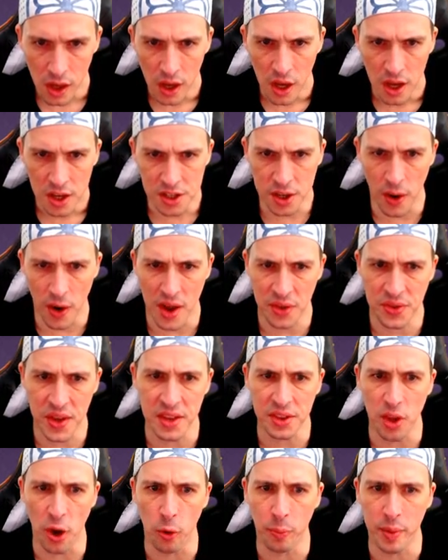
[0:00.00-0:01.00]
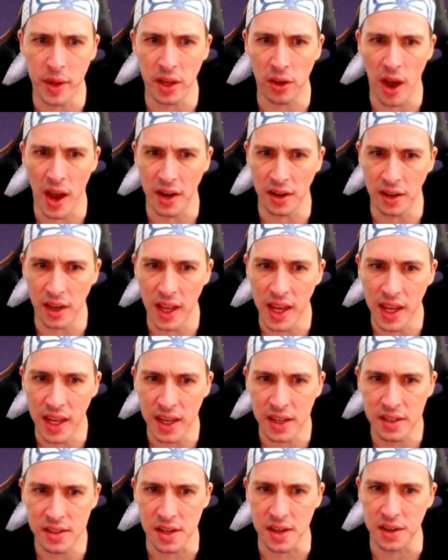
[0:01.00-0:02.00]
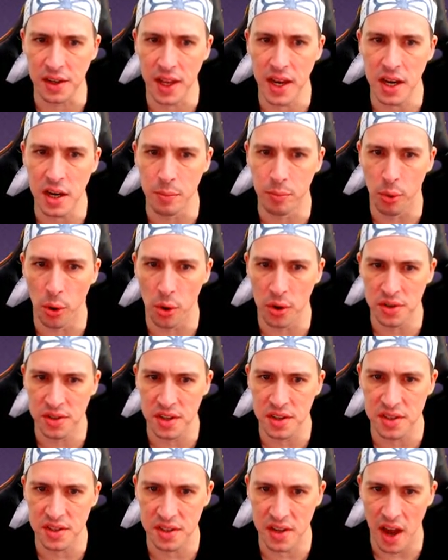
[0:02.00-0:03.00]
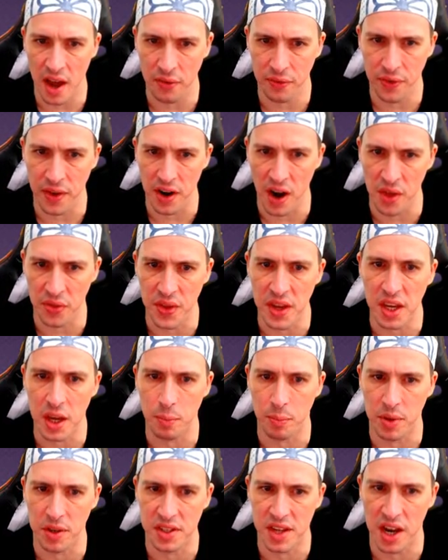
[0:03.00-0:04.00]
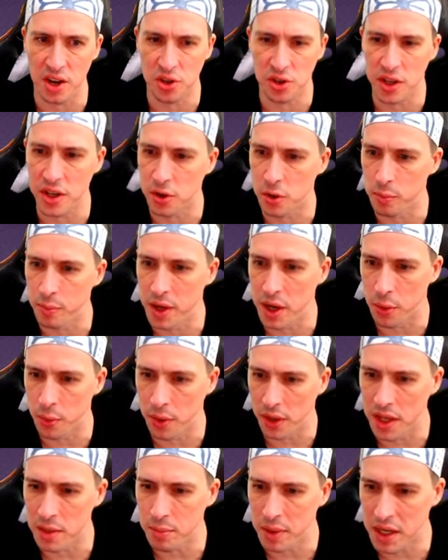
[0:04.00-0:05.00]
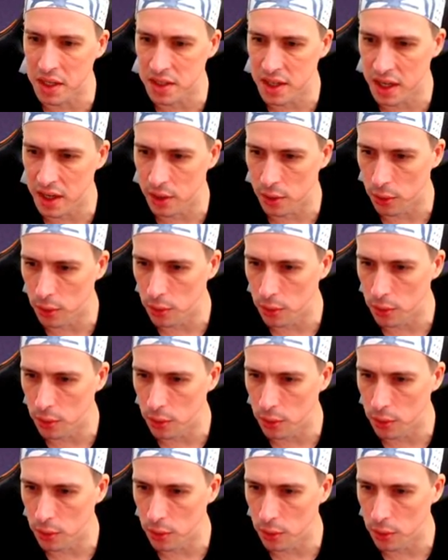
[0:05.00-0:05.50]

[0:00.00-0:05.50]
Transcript: So I think there'll be like leagues and leaderboards and stuff, and I think it potentially could be a really big deal.